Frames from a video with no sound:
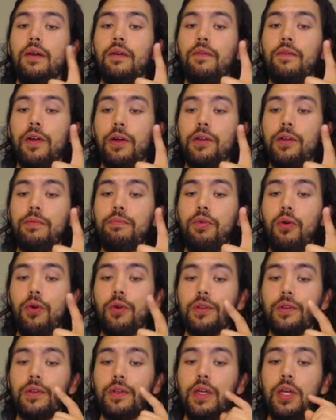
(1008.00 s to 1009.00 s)
very
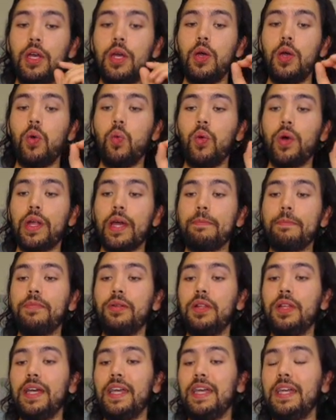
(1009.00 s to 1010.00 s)
important. When I
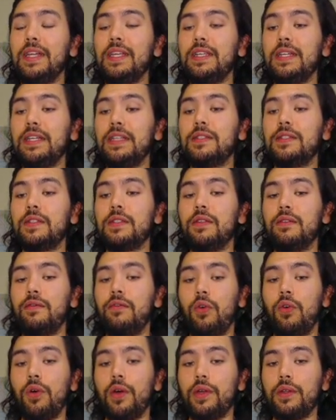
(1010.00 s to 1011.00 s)
played into the
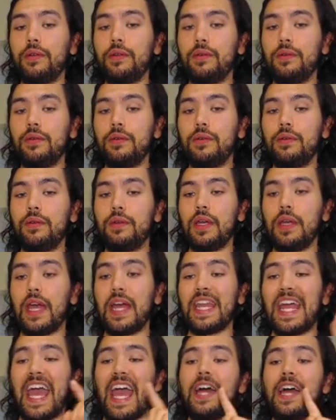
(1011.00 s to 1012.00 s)
Void
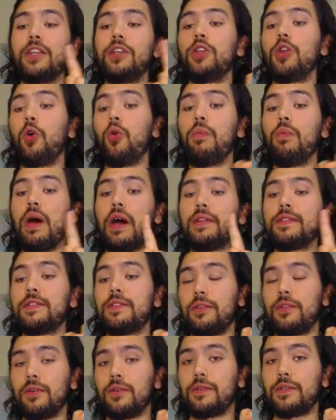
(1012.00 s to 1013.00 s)
and had no
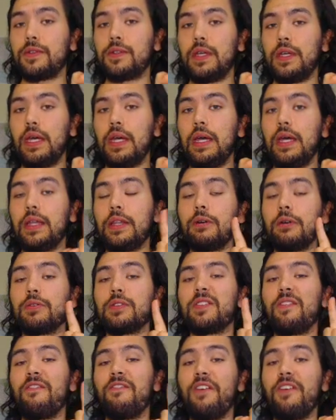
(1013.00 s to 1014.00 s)
monsters, there
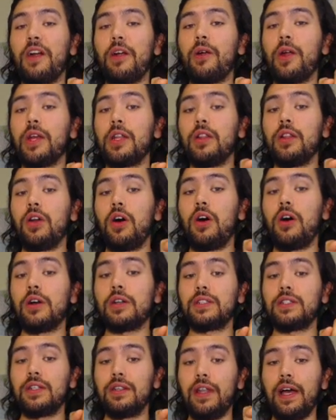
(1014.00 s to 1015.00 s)
was a very
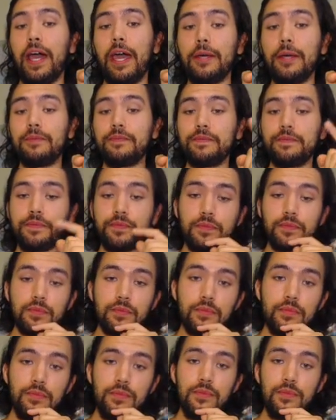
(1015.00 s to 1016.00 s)
long delay.
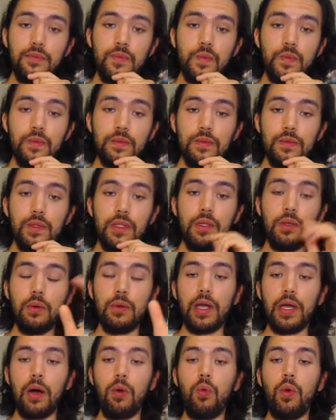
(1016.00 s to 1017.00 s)

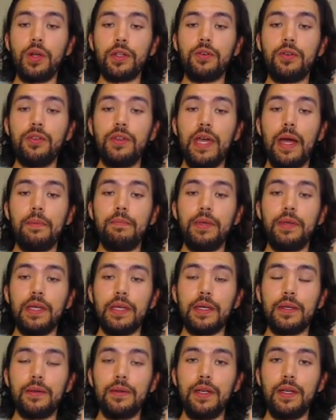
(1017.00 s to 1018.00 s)
Now, what could that
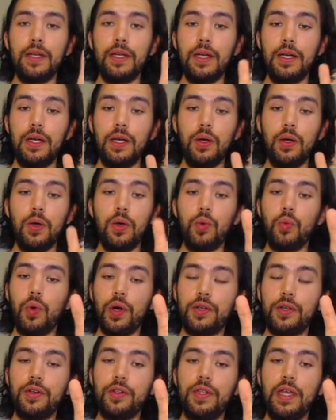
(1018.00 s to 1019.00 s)
be?
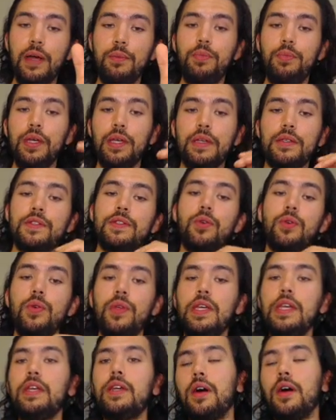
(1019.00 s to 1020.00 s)
What could that be? So
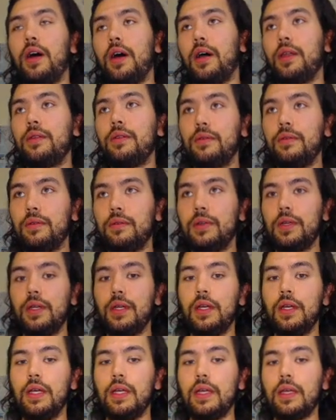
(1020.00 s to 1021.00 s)
Econ,
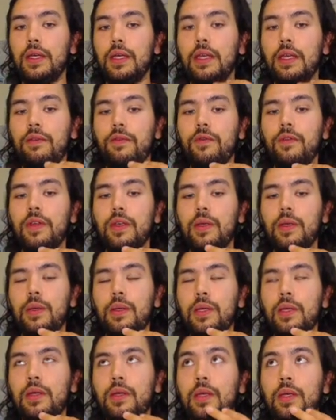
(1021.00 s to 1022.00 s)
if
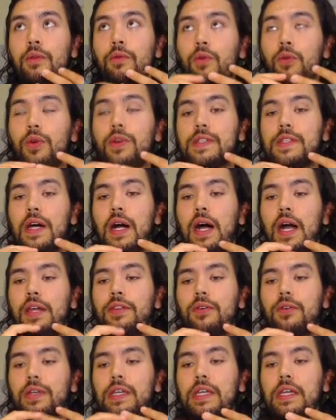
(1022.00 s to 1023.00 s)
it was
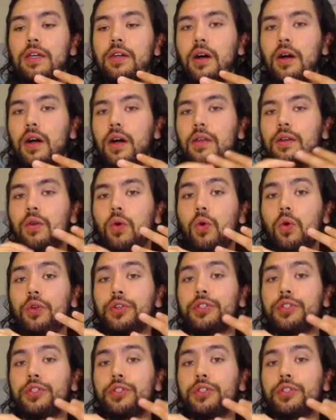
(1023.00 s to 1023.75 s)
either Econ or